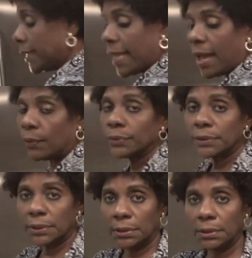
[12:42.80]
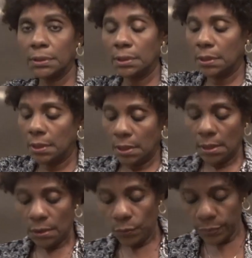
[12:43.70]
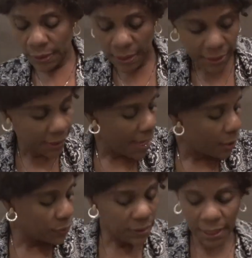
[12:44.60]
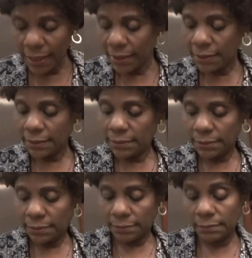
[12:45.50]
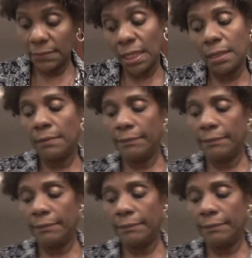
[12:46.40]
out. We take it out and I'm gonna